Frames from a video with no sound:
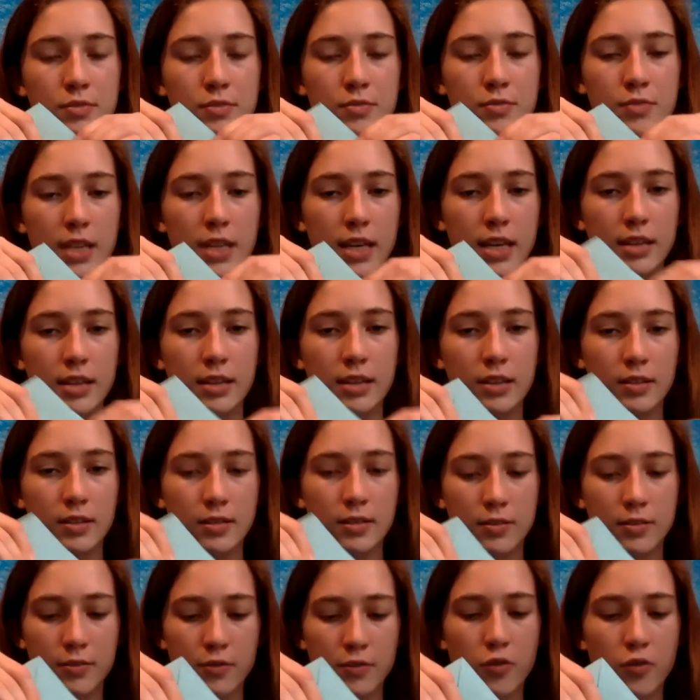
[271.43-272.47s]
that little
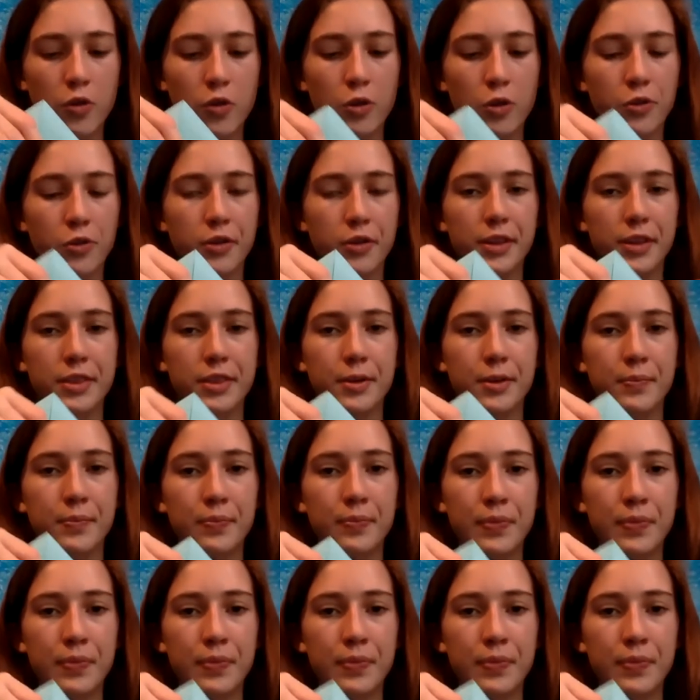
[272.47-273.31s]
fold right there.